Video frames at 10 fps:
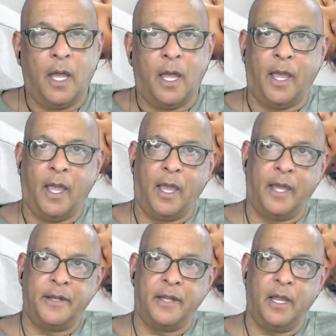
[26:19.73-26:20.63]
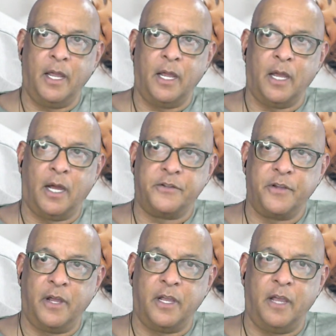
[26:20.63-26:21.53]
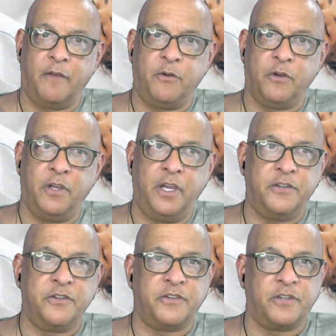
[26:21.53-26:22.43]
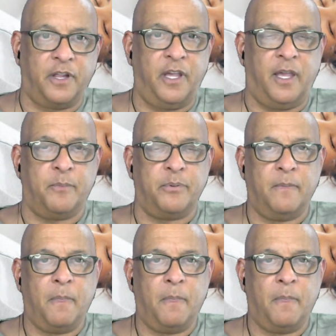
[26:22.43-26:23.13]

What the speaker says: And I tell you, if you can get your sleep,